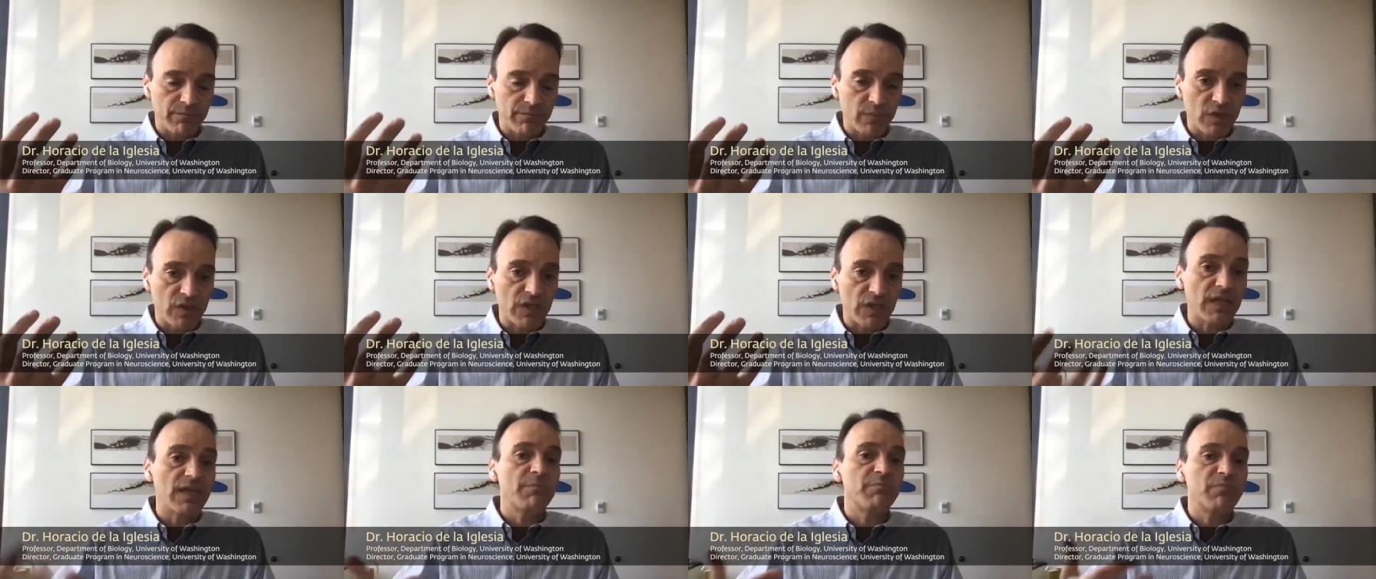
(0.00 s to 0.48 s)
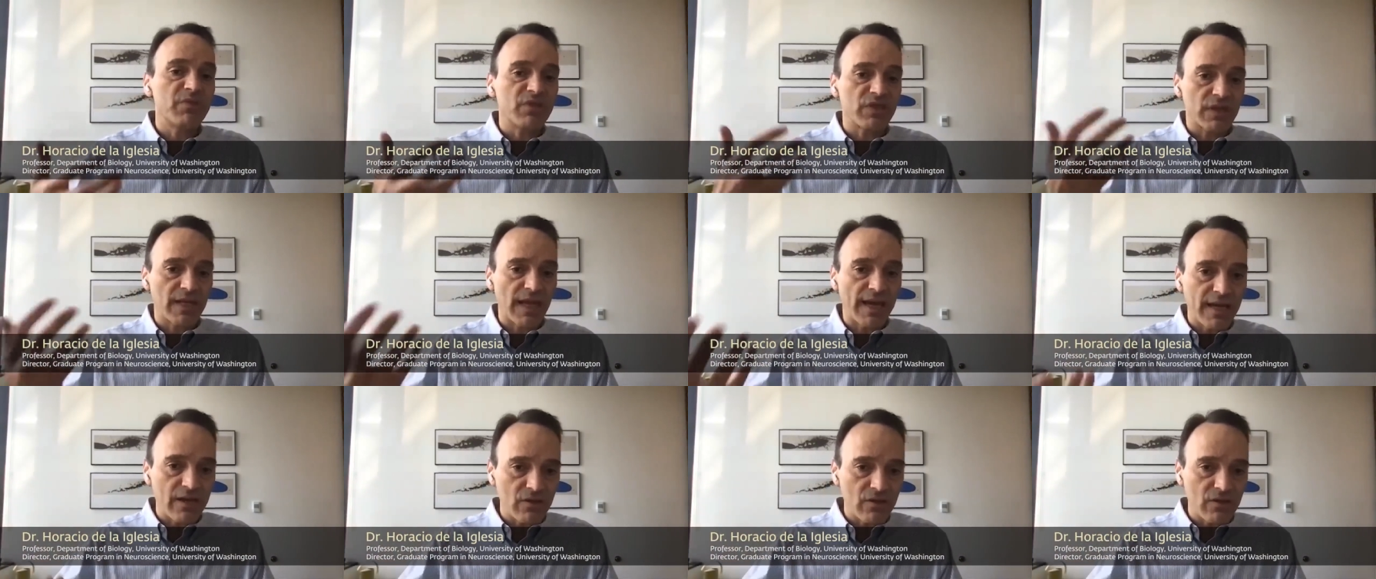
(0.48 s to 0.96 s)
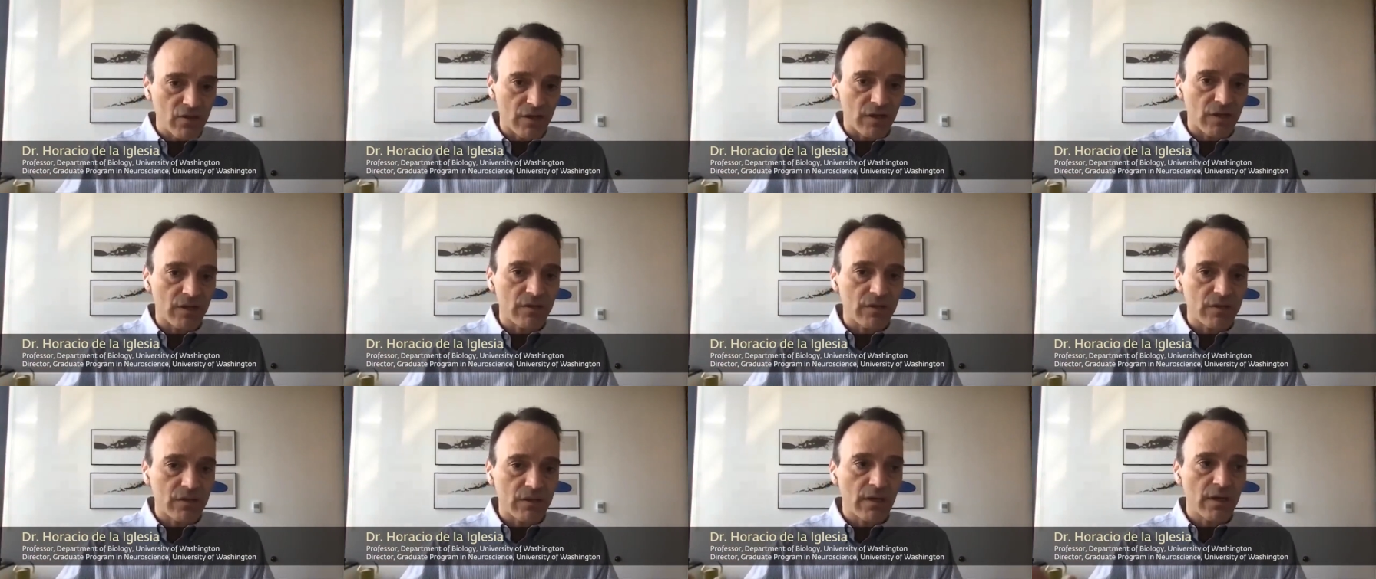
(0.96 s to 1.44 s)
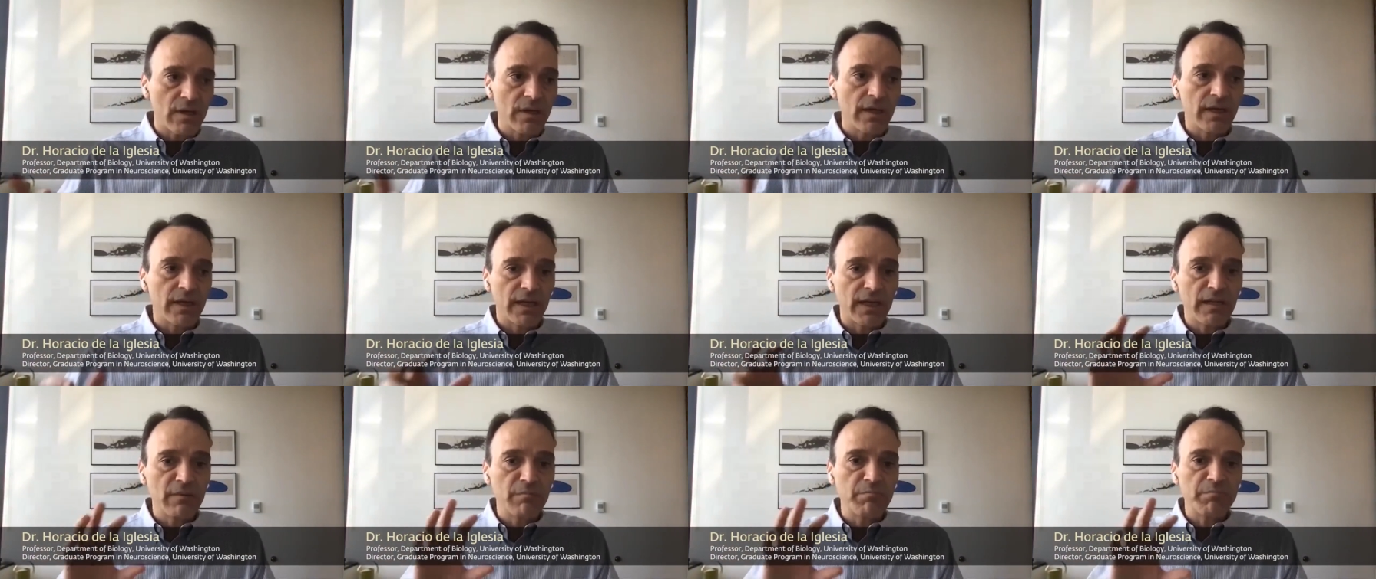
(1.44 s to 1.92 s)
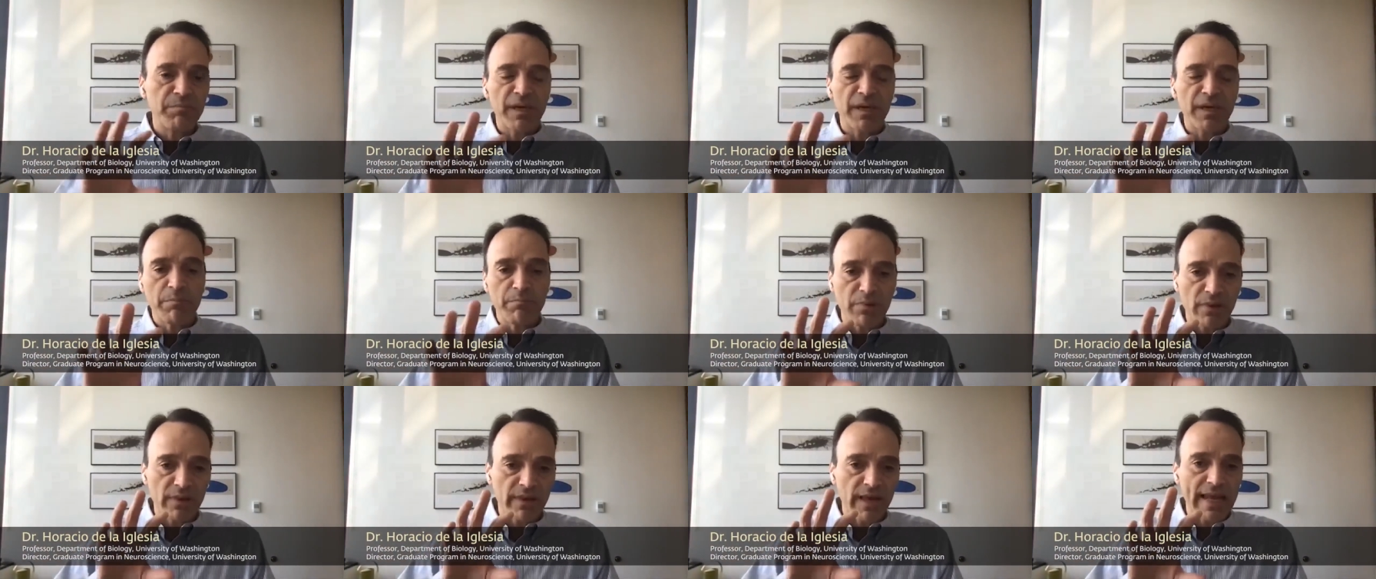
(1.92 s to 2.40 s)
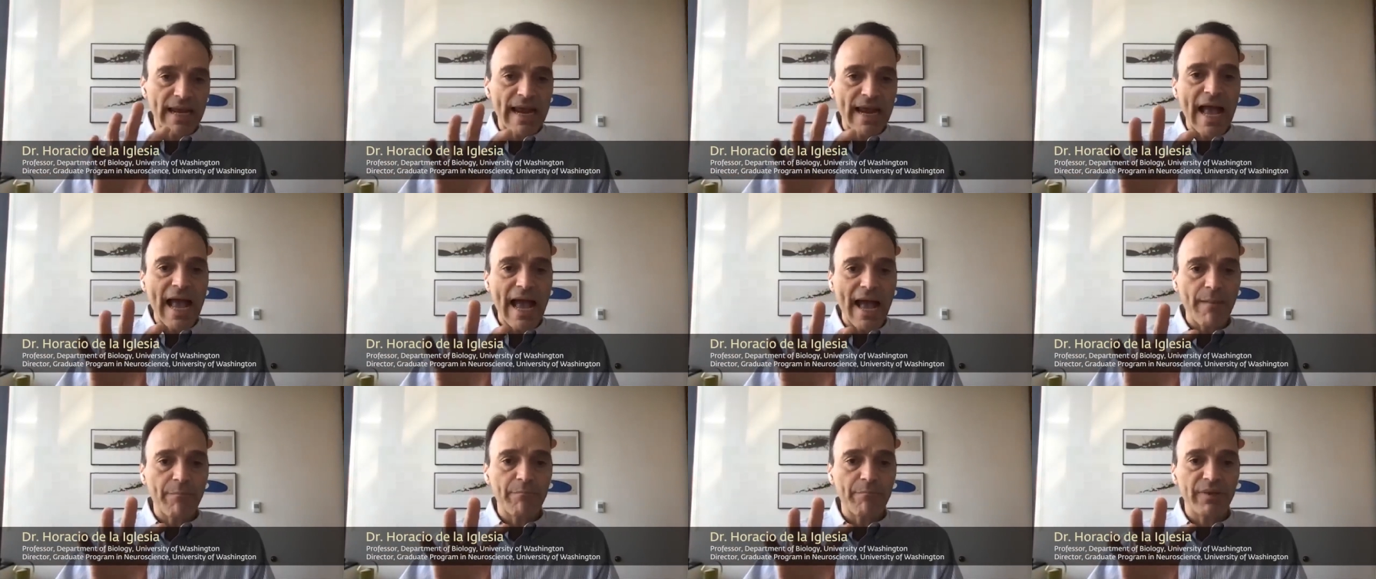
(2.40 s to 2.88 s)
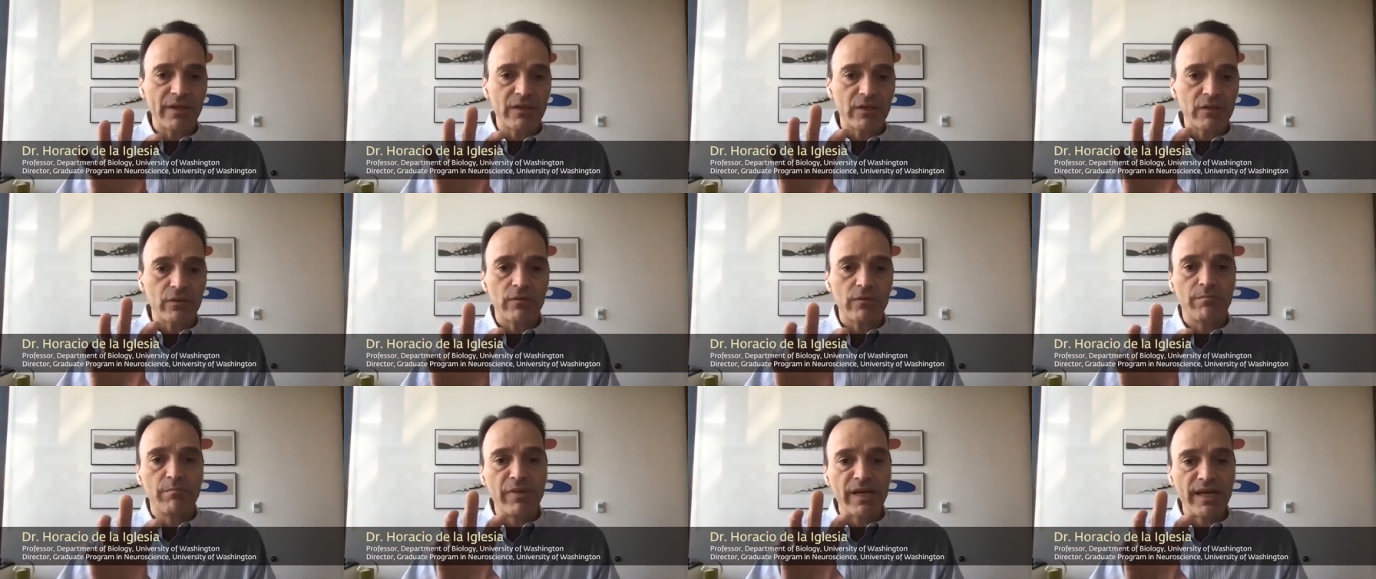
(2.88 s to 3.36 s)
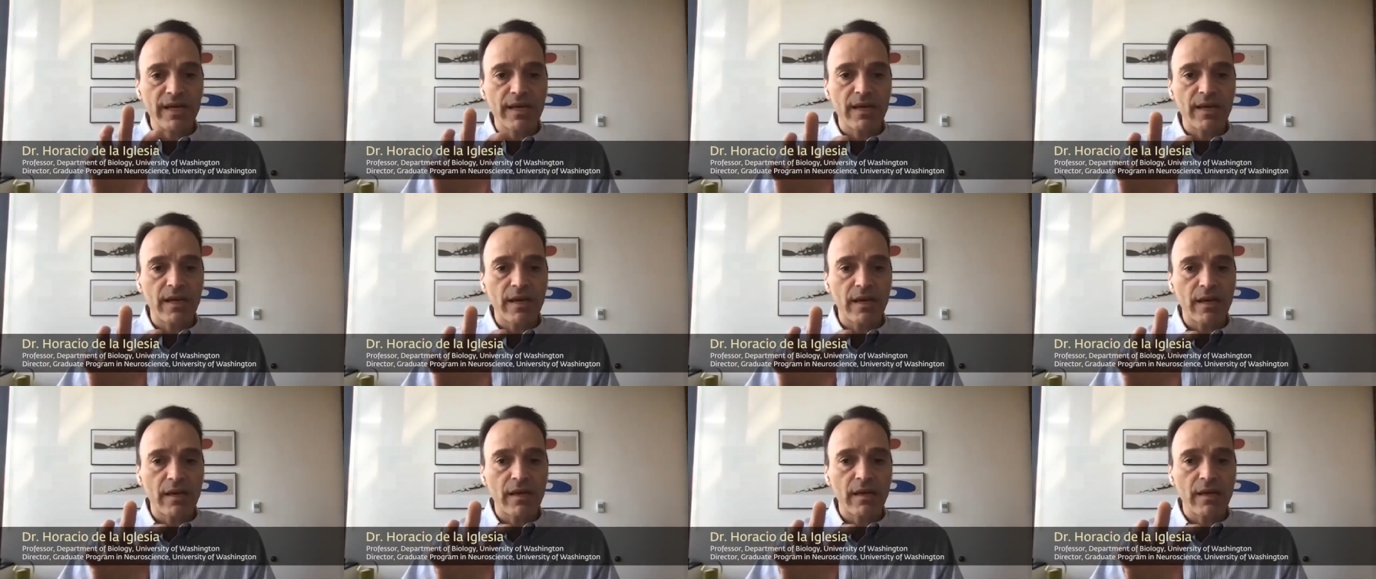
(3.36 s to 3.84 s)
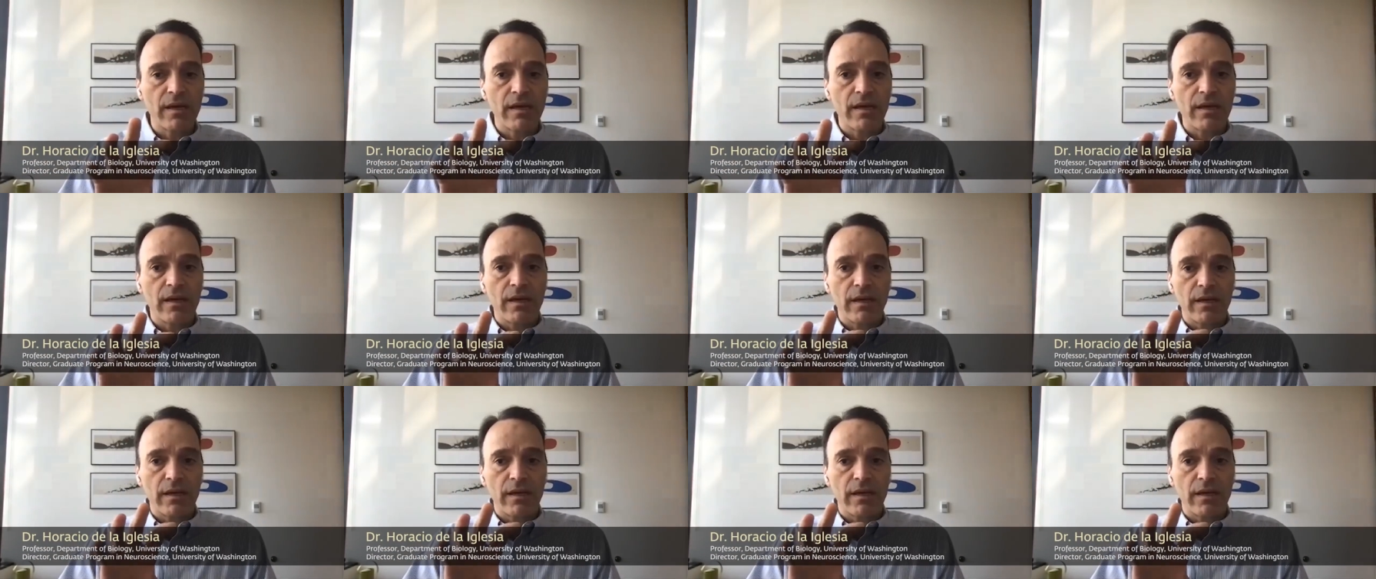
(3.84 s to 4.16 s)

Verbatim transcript: sleep stages in people that happened to be